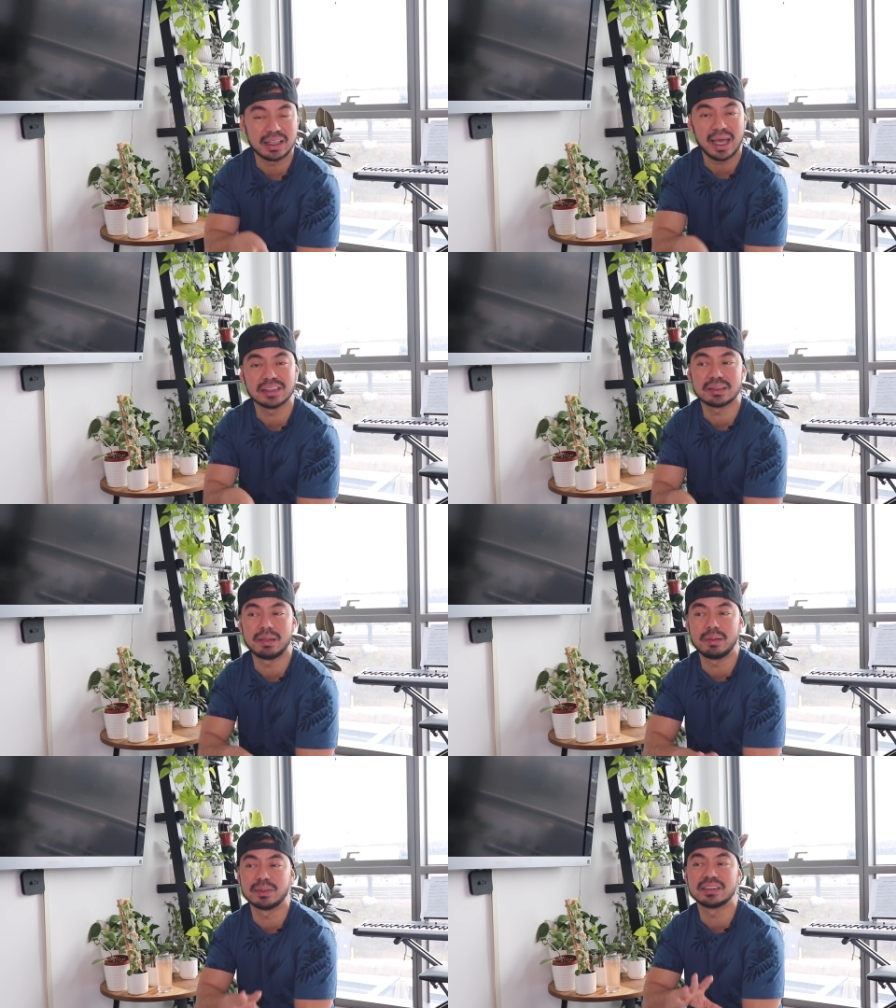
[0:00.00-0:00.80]
gonna answer
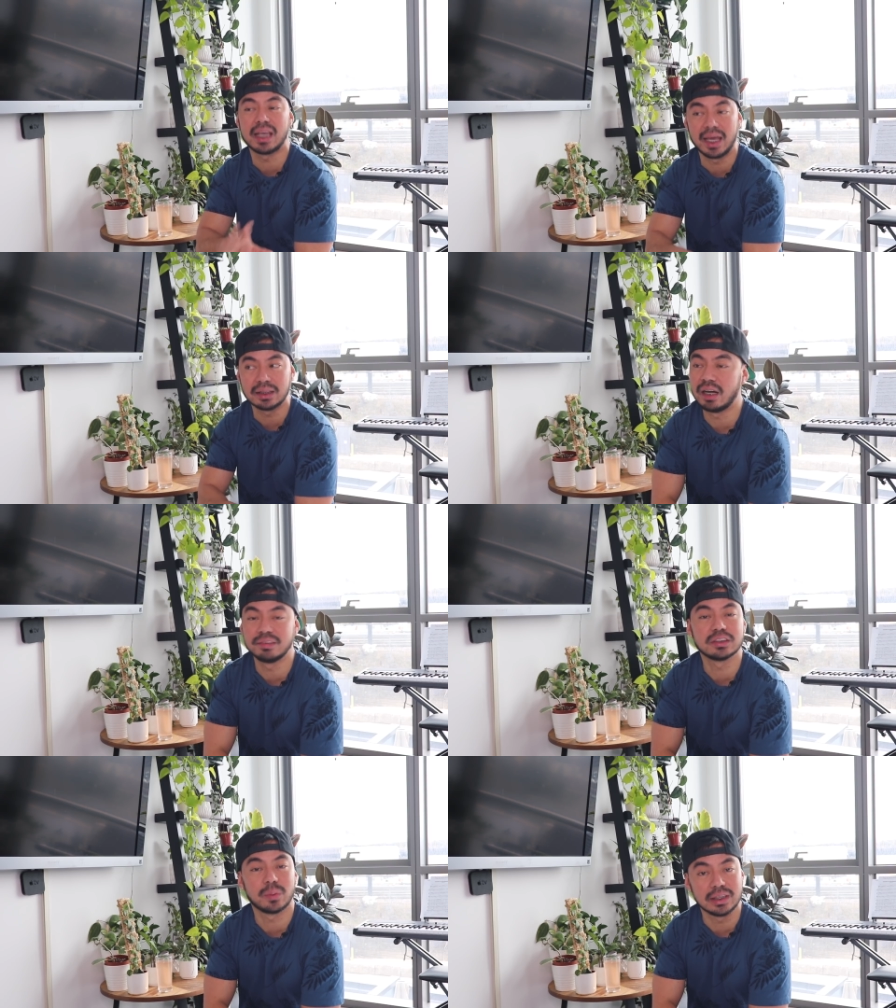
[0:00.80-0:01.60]
maybe about 10 of
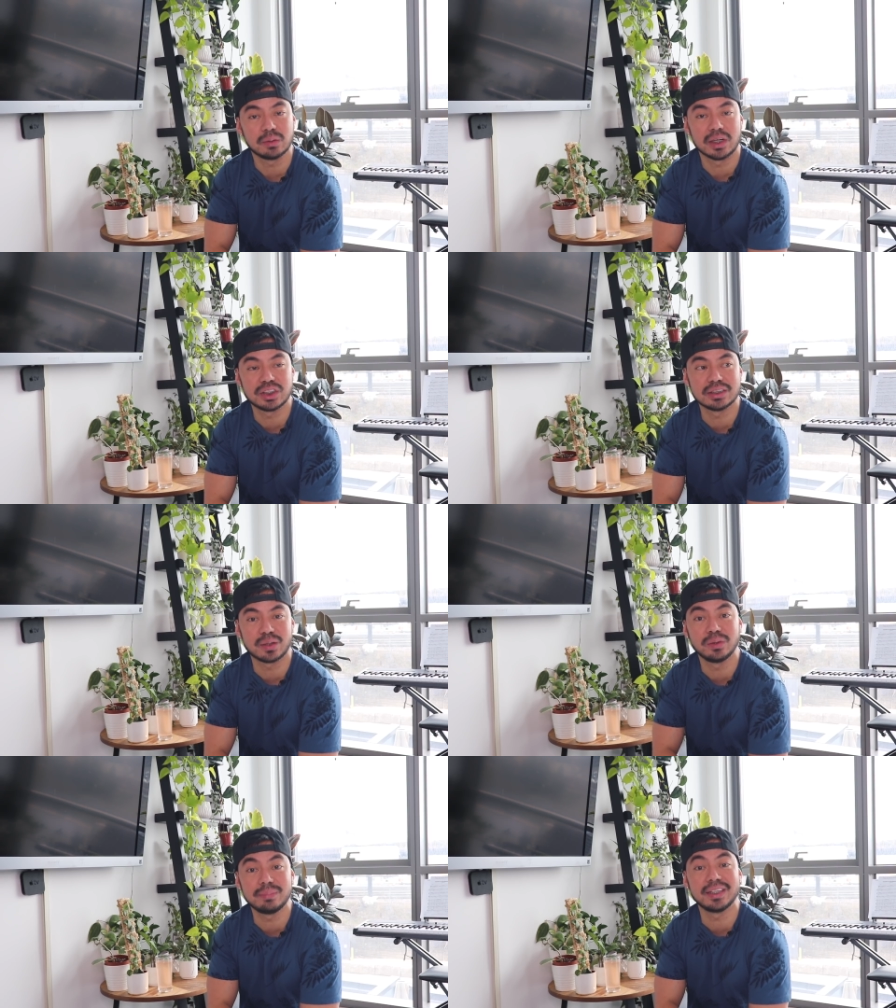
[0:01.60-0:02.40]
the 20 questions,
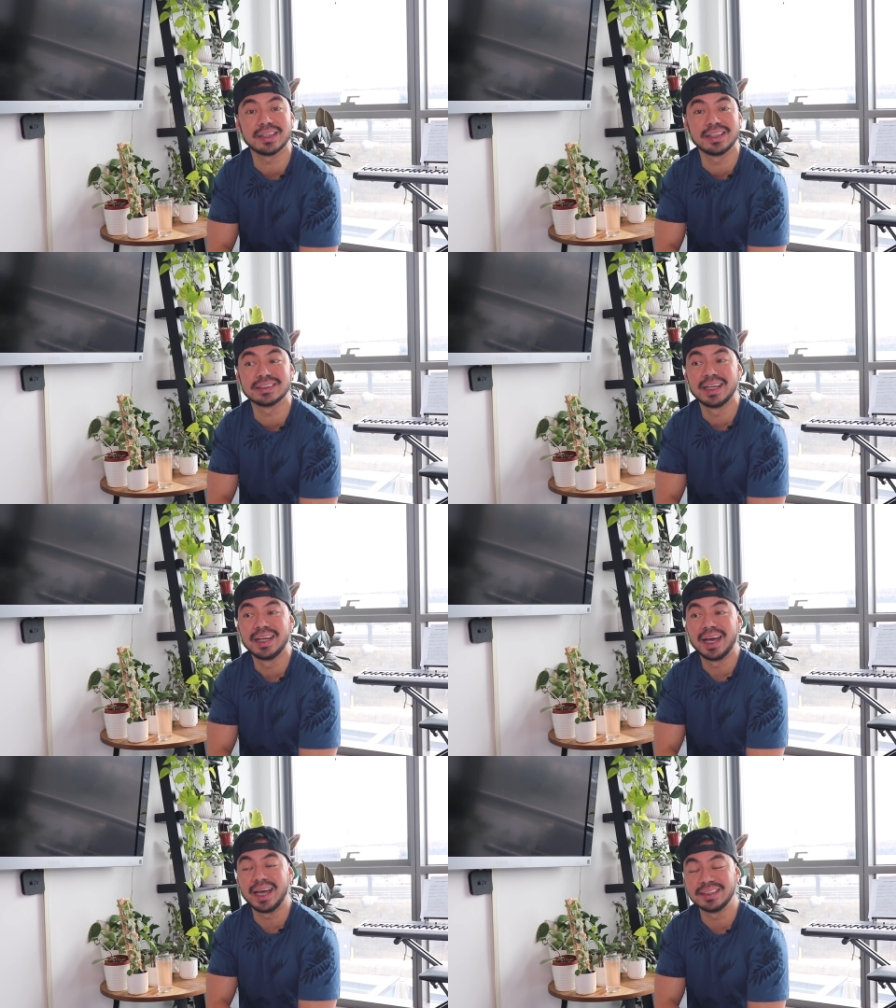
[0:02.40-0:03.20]
only because
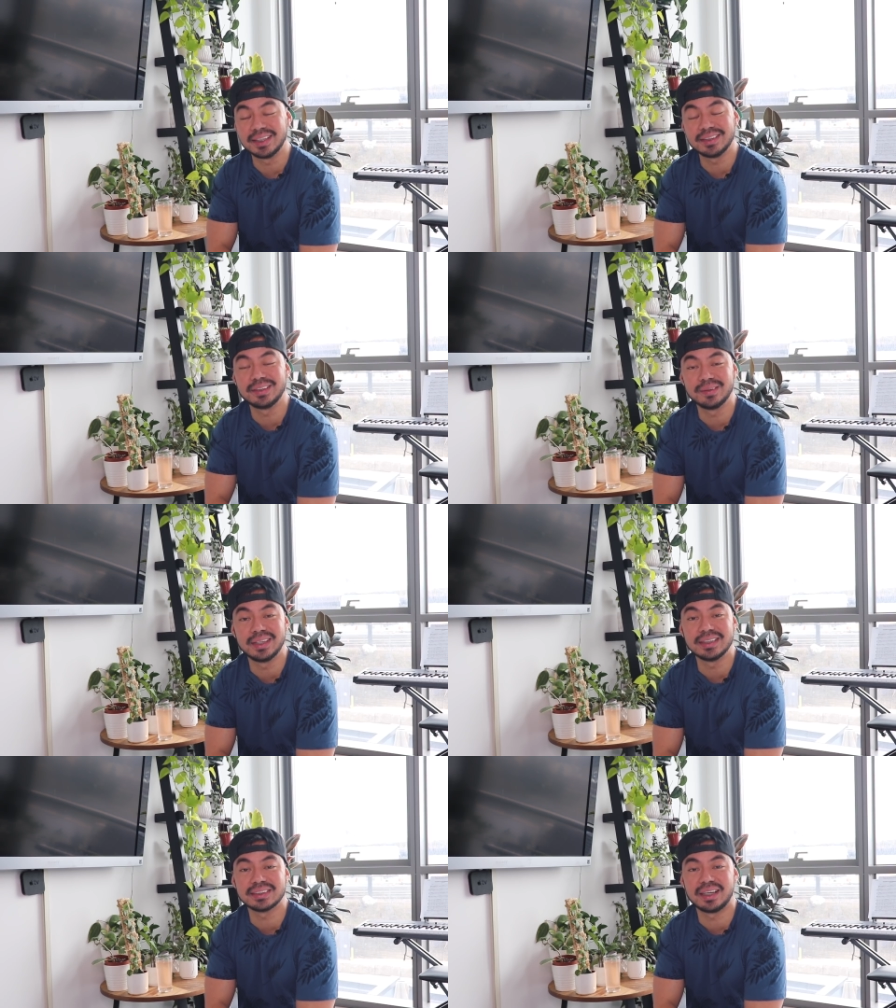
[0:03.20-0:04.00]
I did do
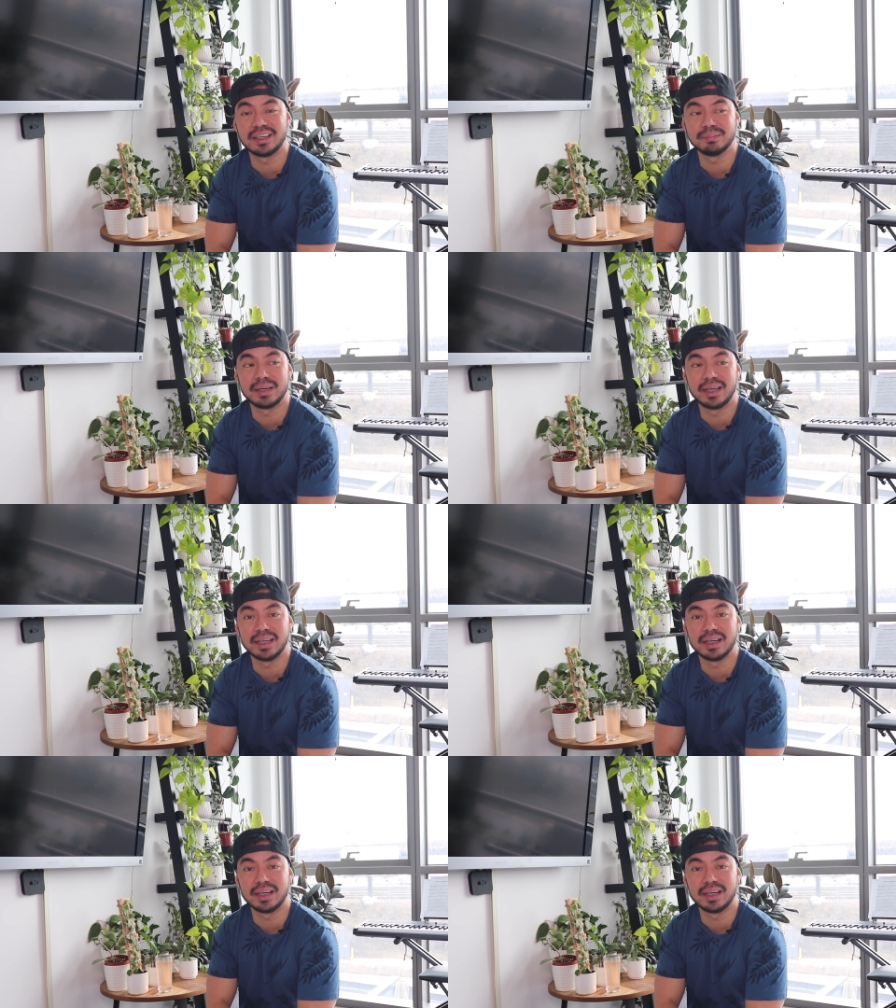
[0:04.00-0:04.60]
this on my